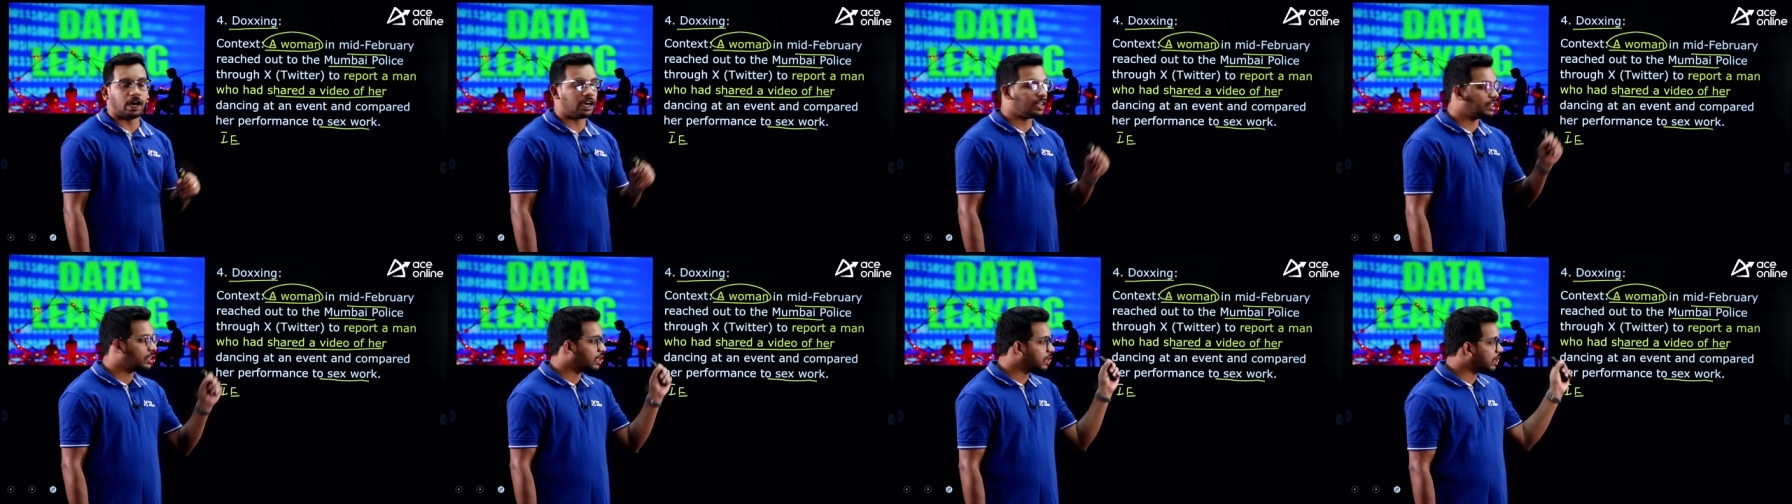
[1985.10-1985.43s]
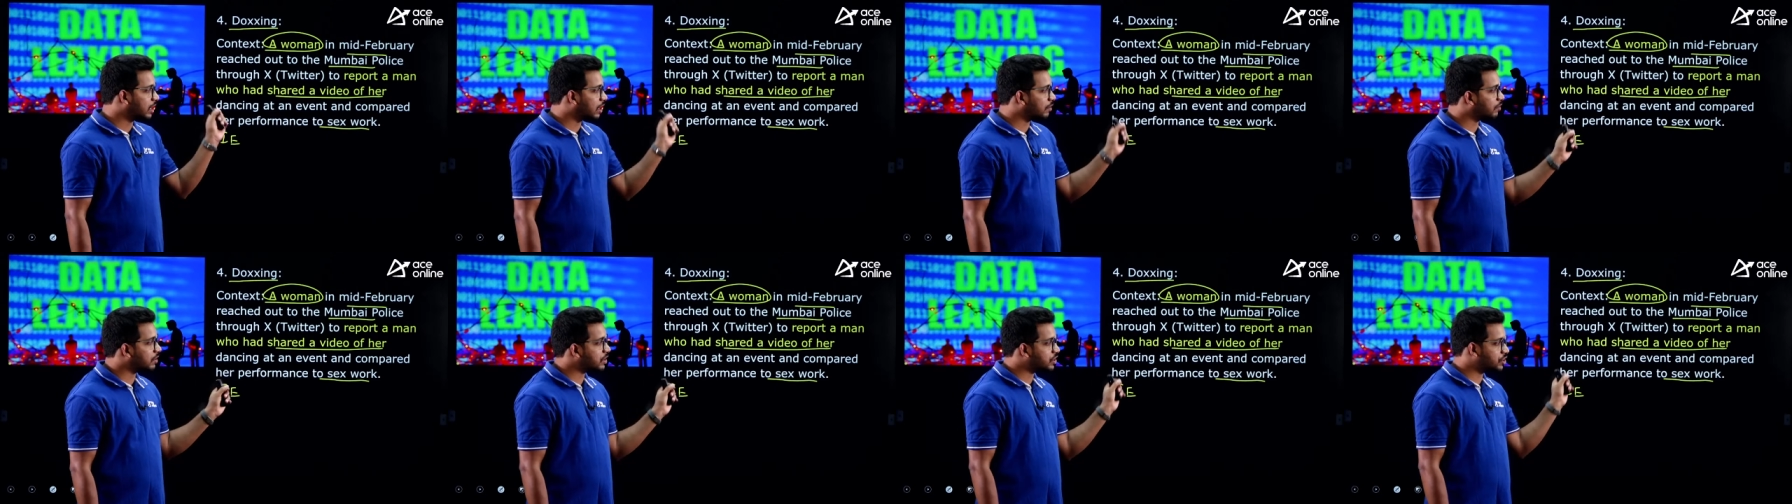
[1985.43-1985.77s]
and then
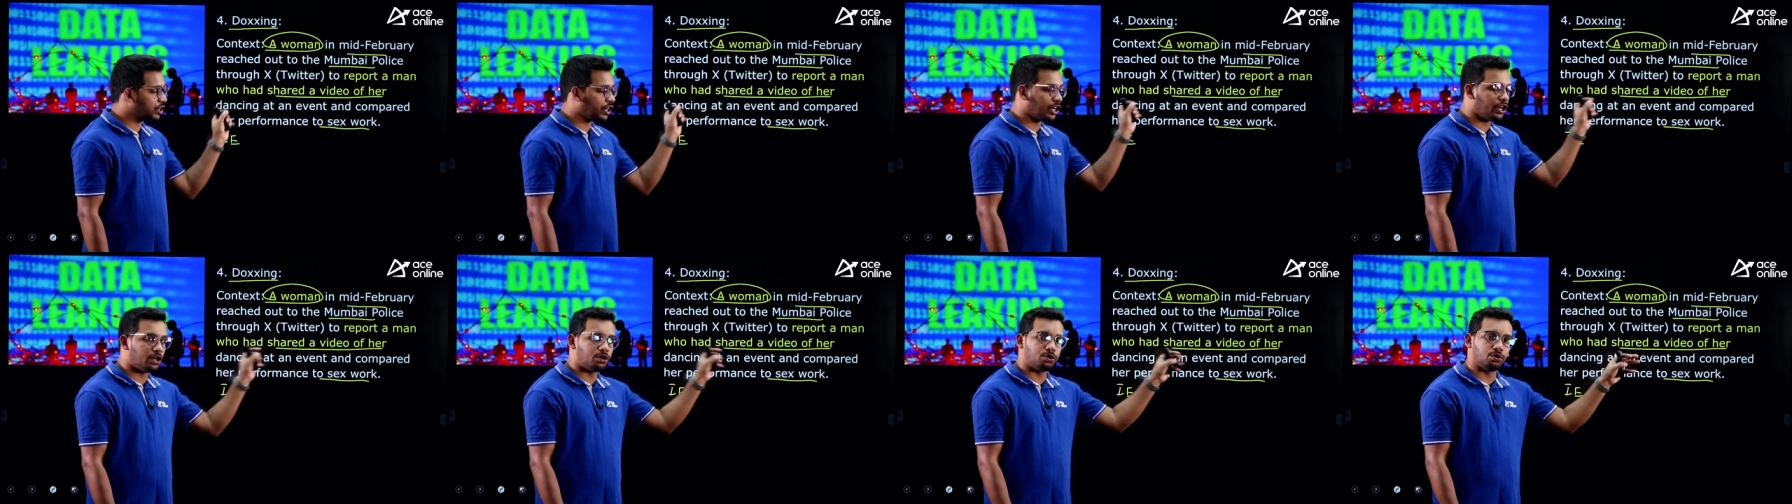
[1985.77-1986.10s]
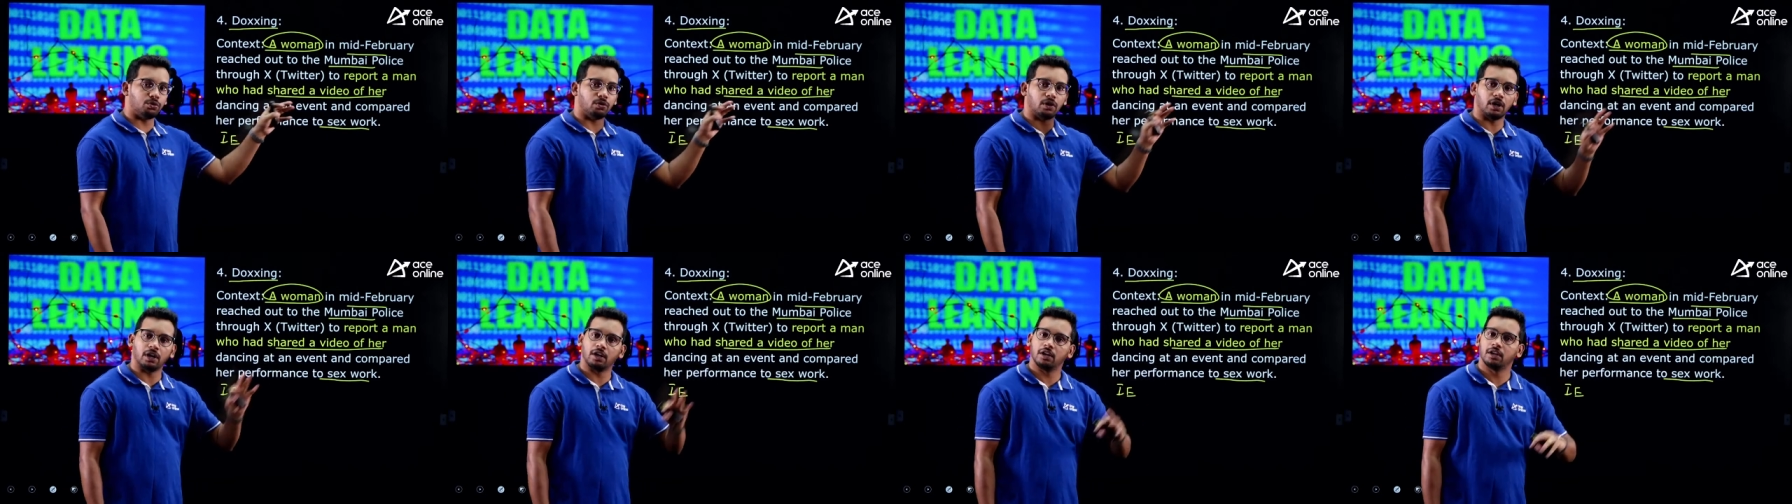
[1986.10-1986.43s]
that was shared
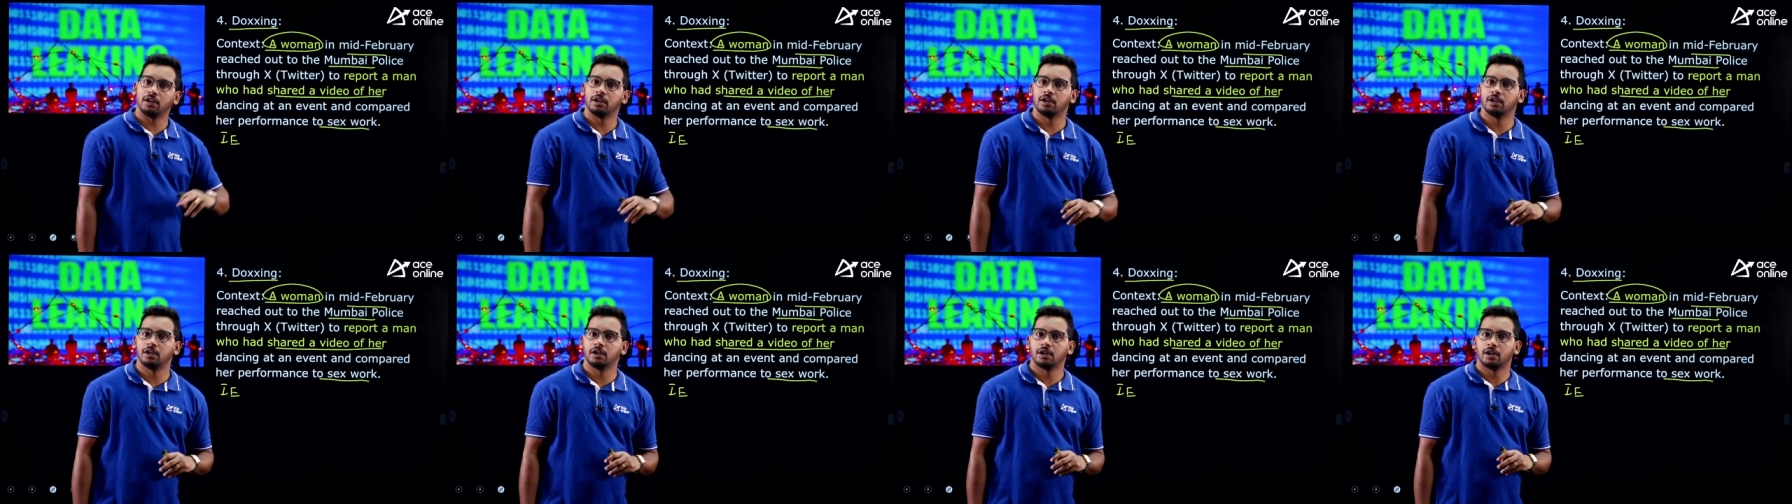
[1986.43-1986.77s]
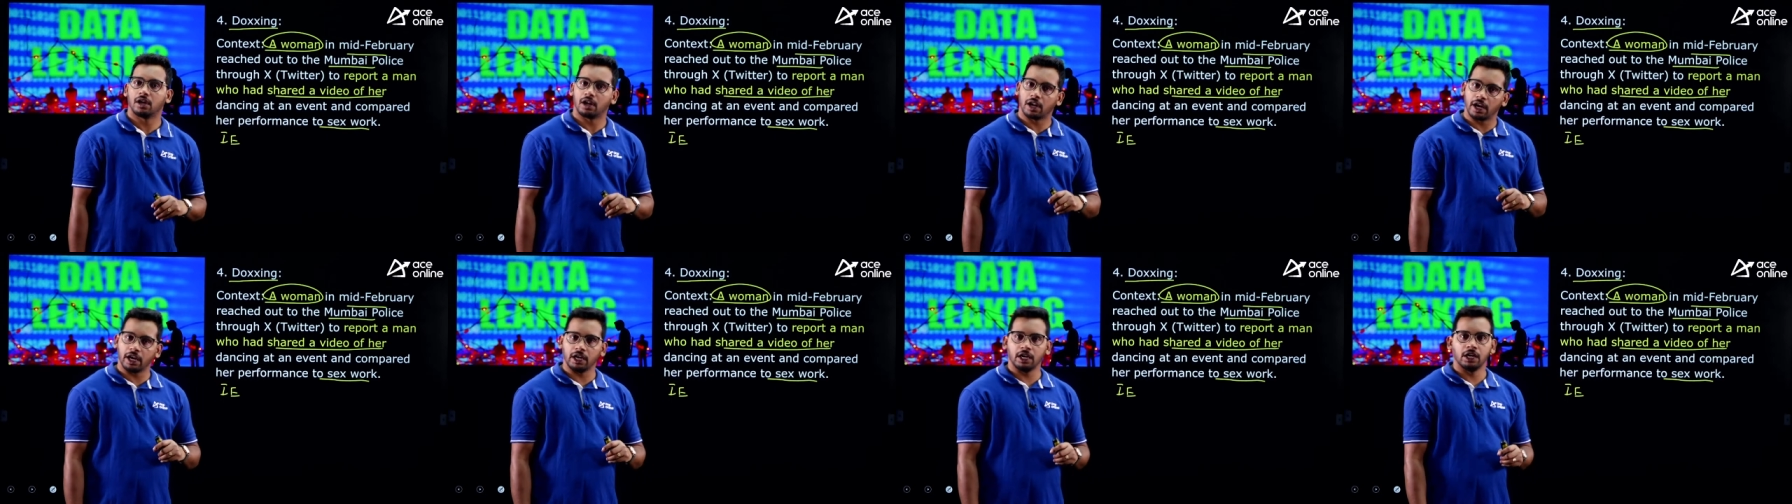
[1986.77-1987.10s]
to her
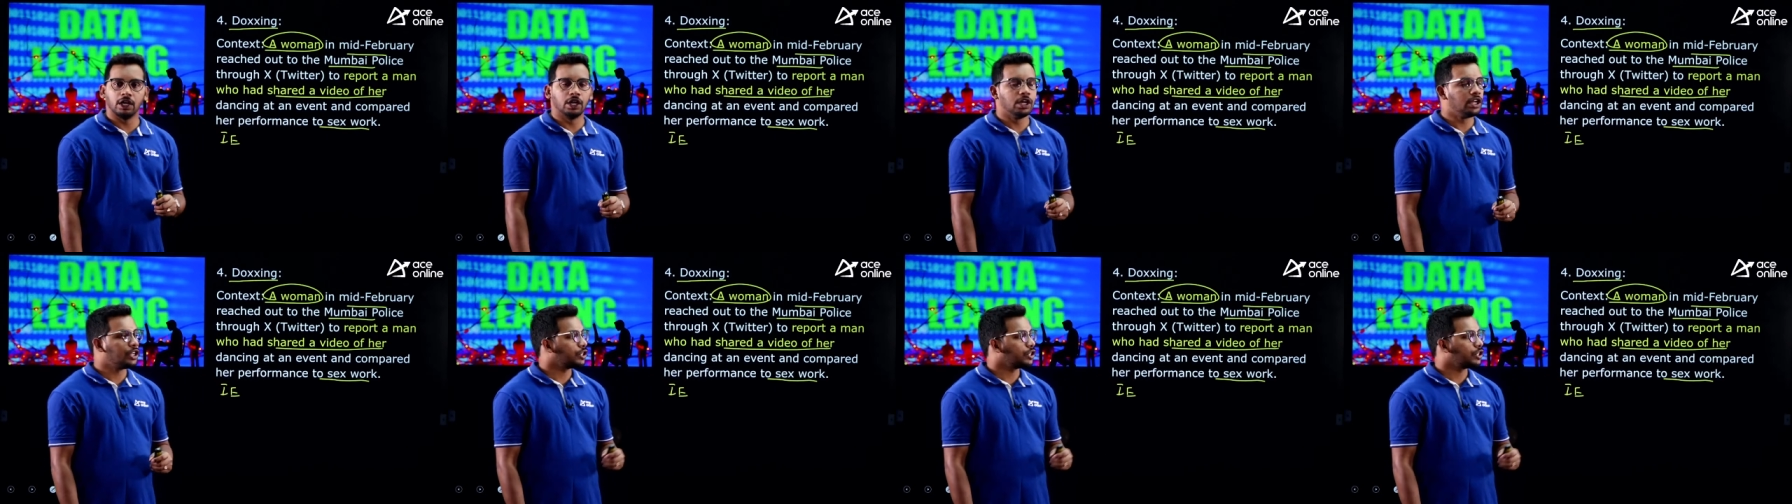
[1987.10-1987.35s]
right.